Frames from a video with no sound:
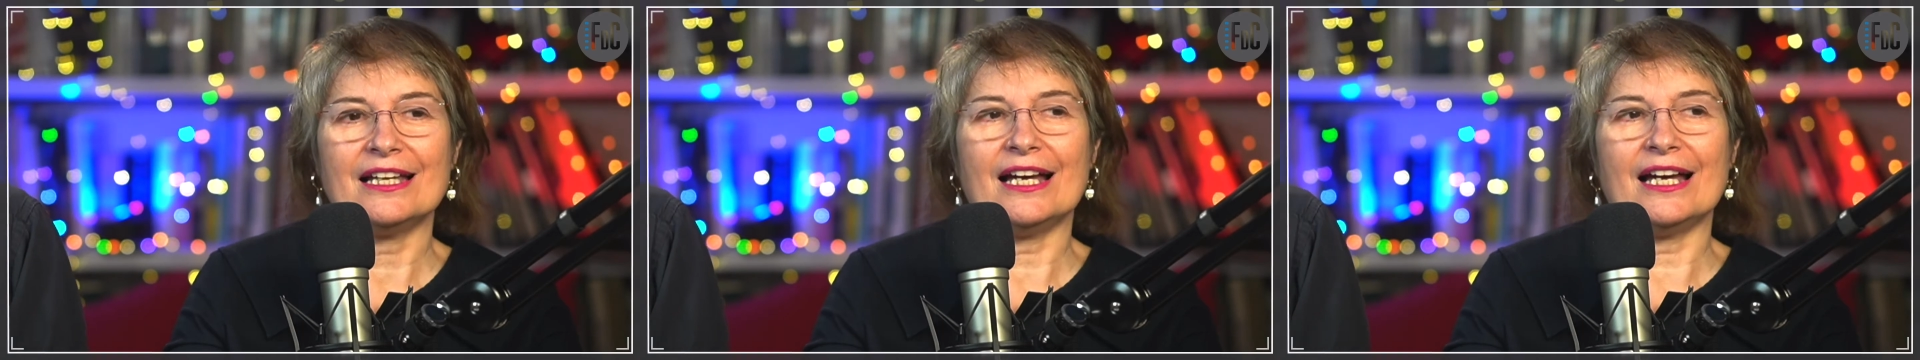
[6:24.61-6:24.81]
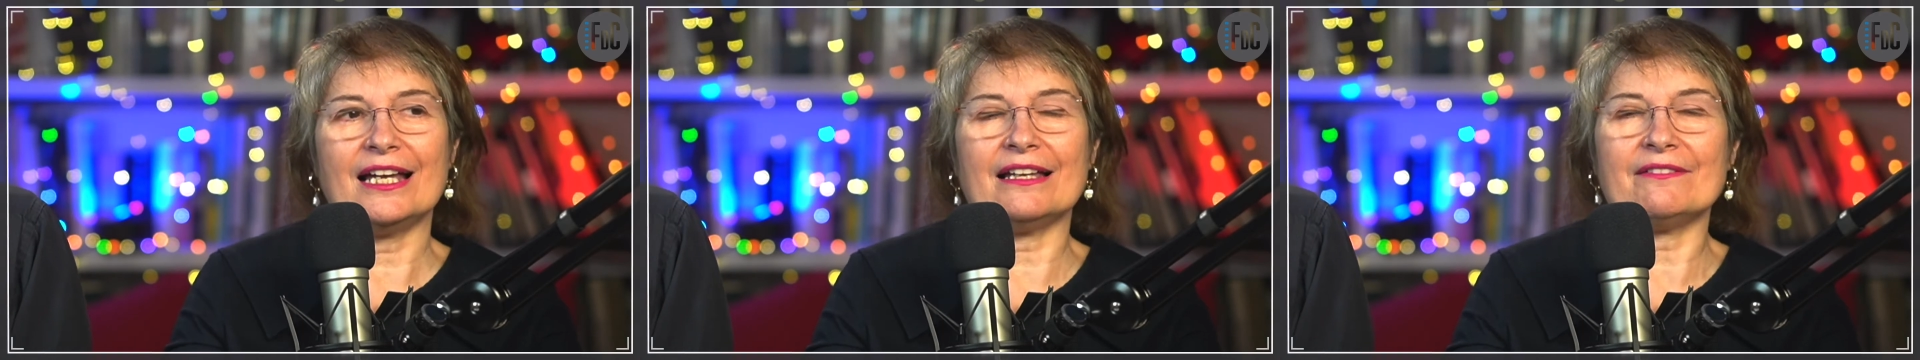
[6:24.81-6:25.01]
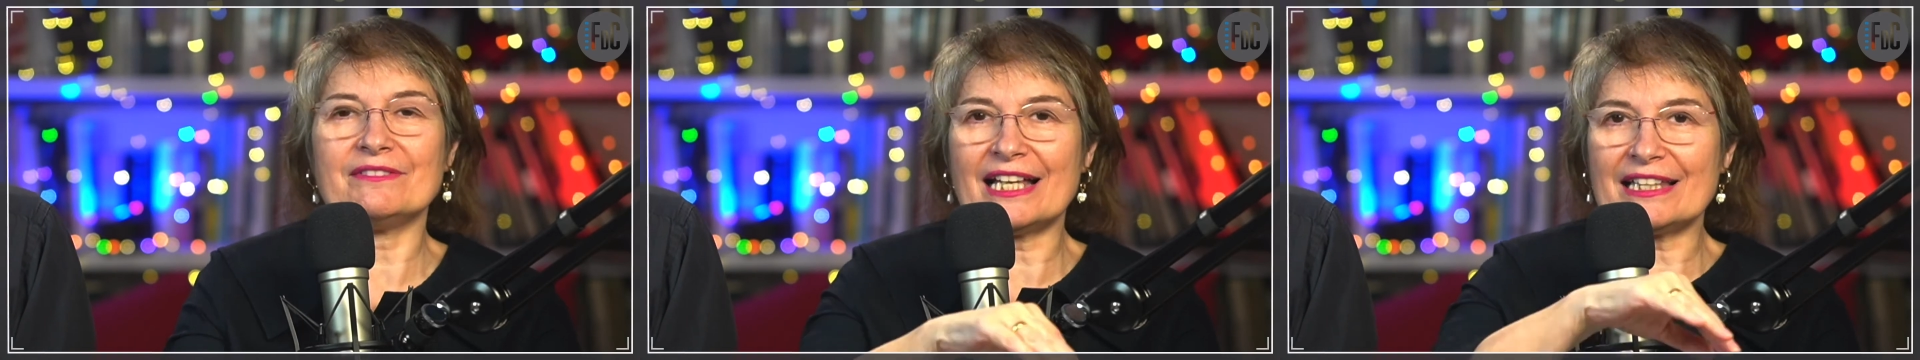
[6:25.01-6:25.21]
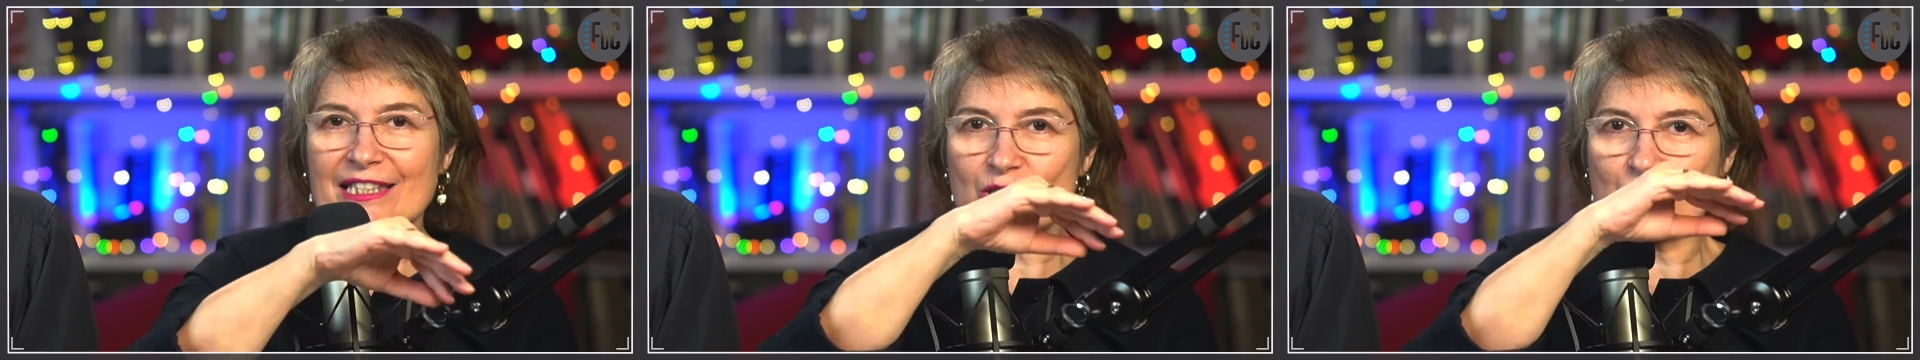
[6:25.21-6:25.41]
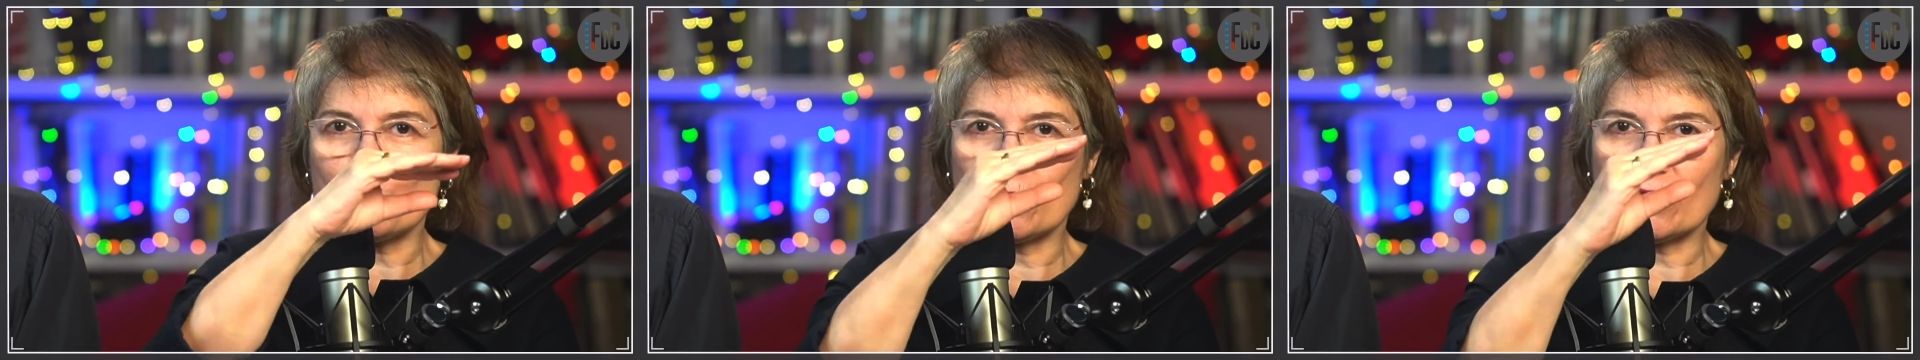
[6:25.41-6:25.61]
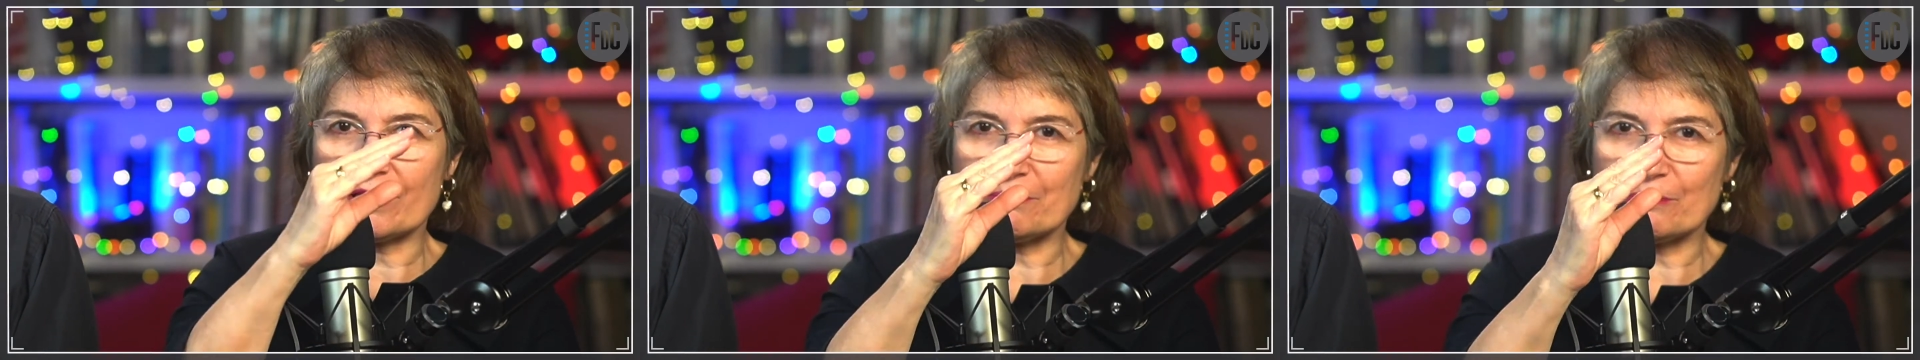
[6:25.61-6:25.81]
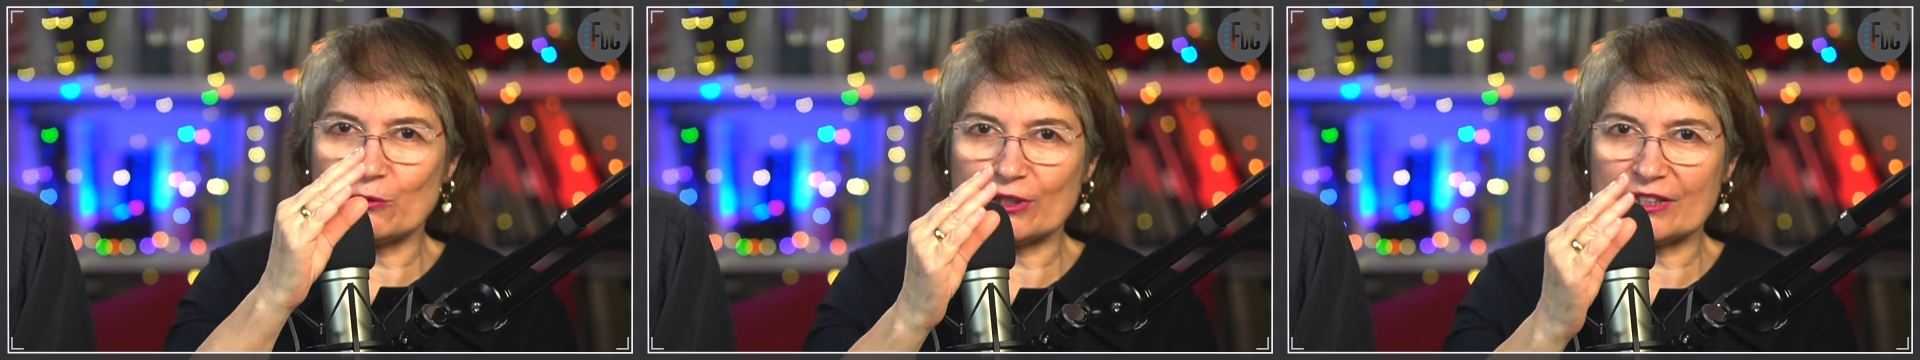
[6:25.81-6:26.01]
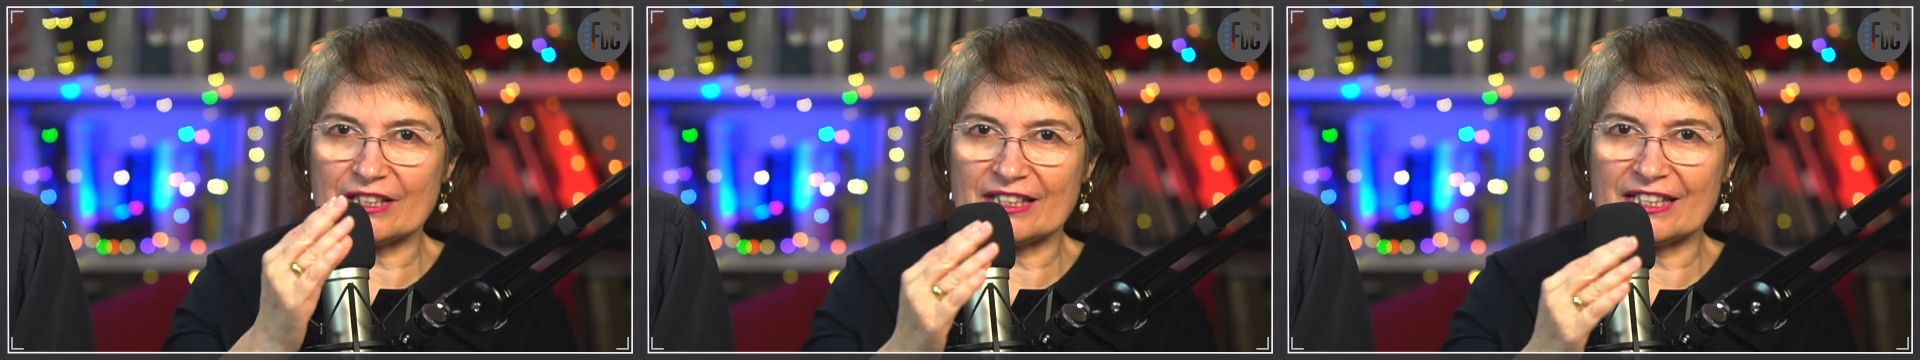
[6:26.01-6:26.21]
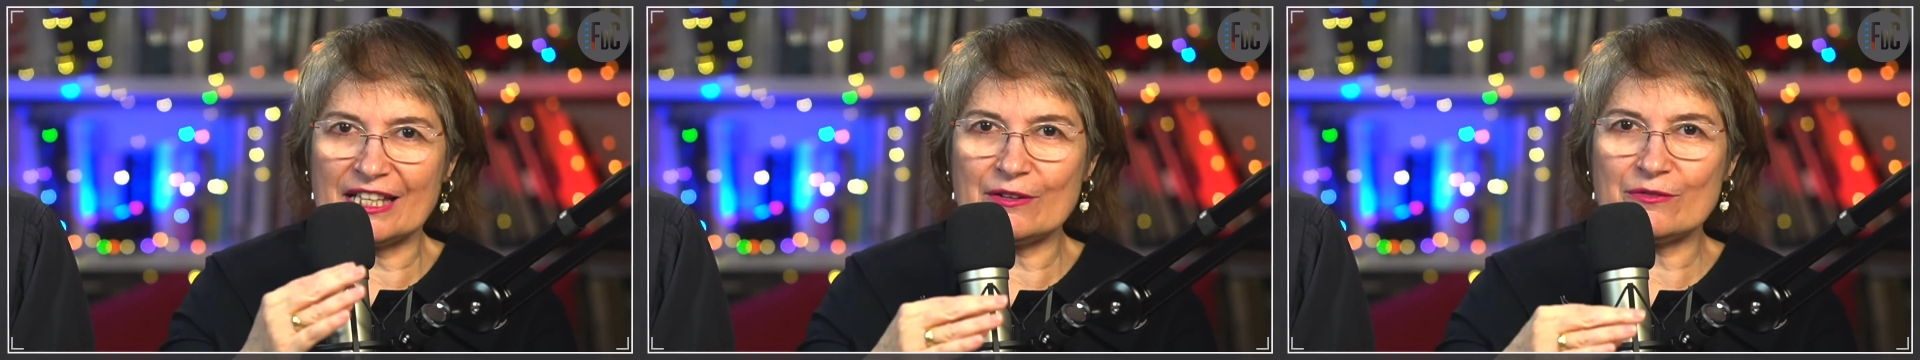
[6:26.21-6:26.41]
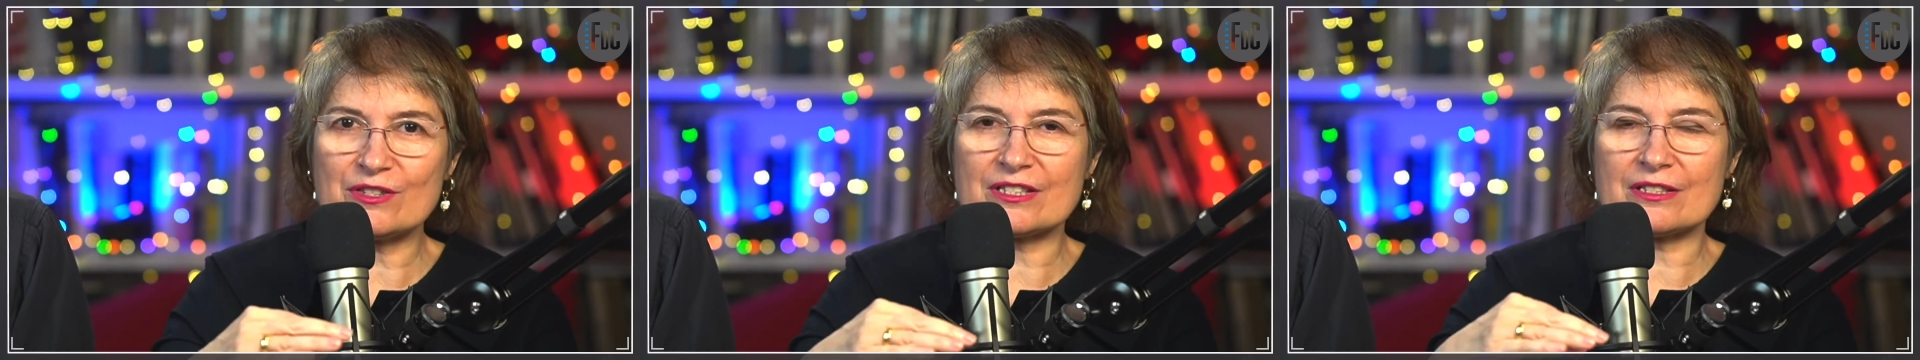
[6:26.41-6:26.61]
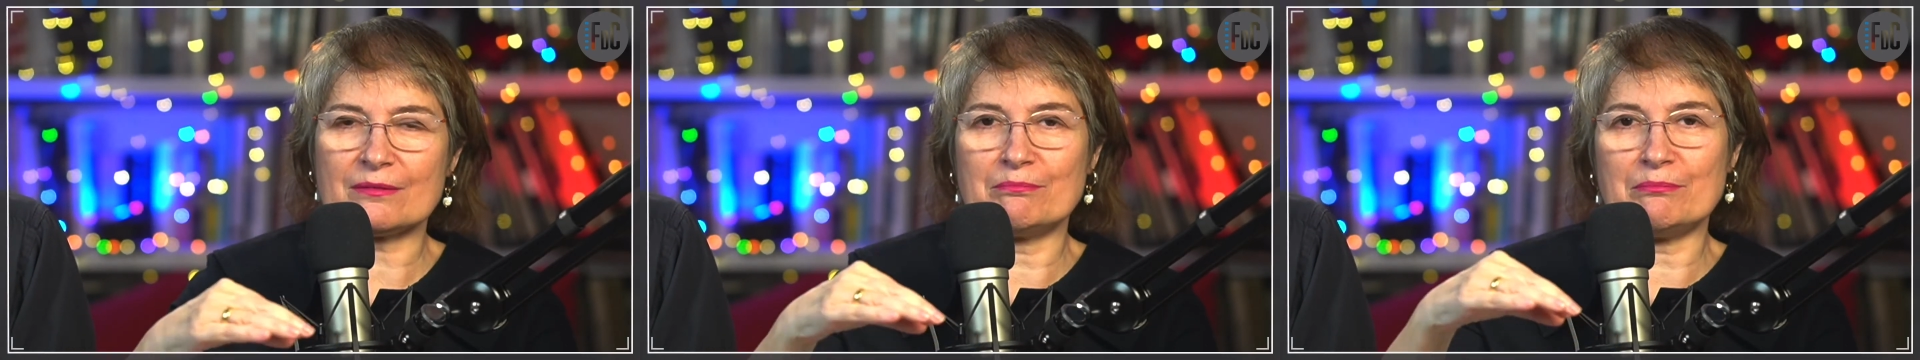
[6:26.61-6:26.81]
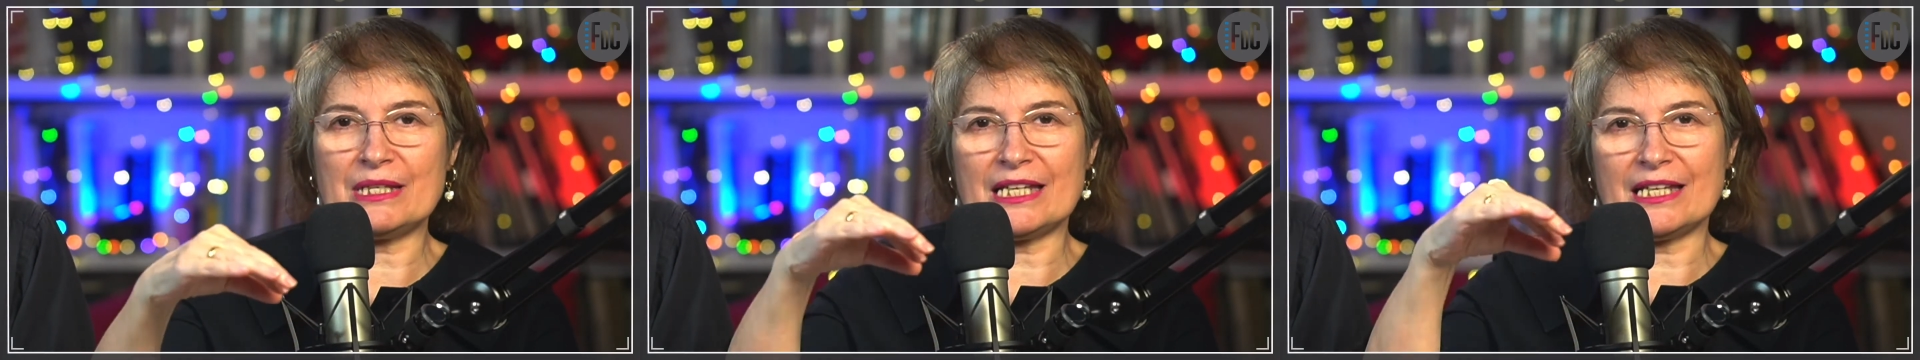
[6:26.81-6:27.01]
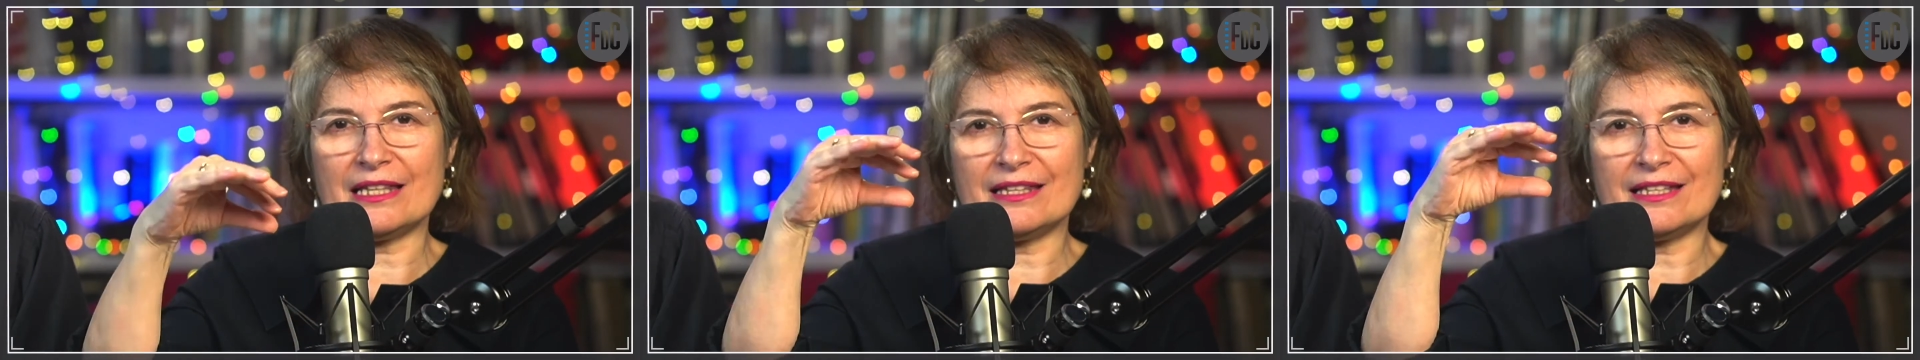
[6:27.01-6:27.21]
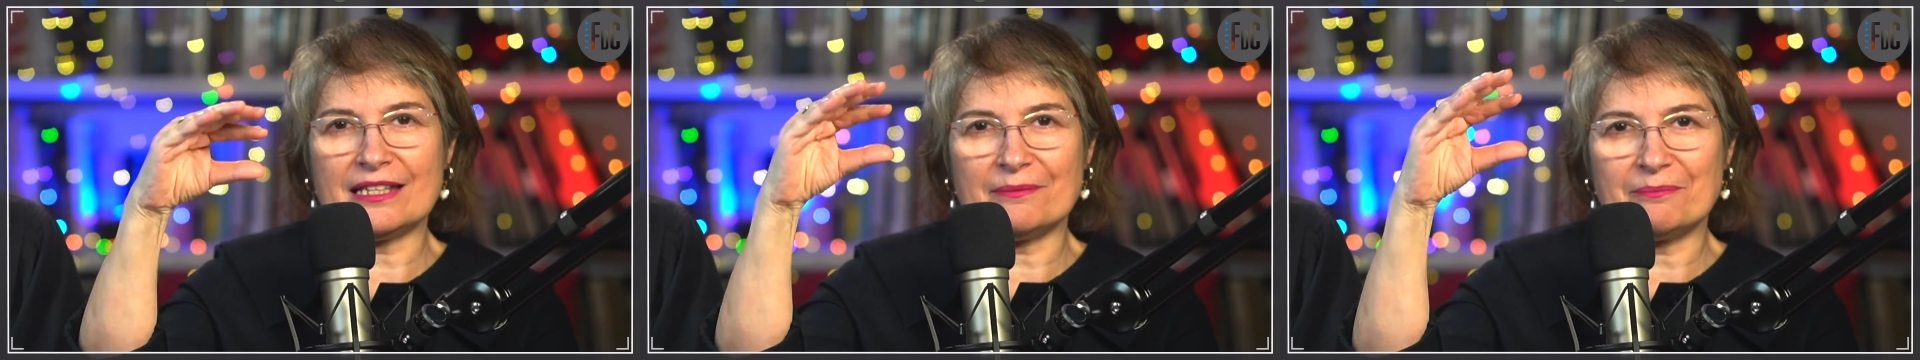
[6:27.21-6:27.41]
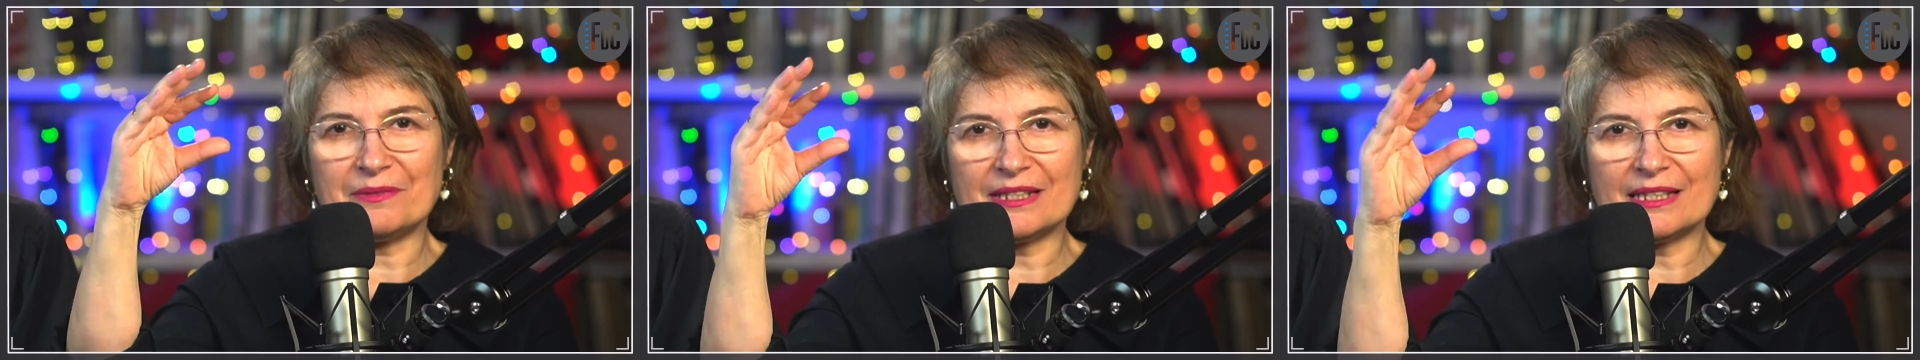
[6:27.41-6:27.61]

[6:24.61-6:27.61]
And that is what it gives me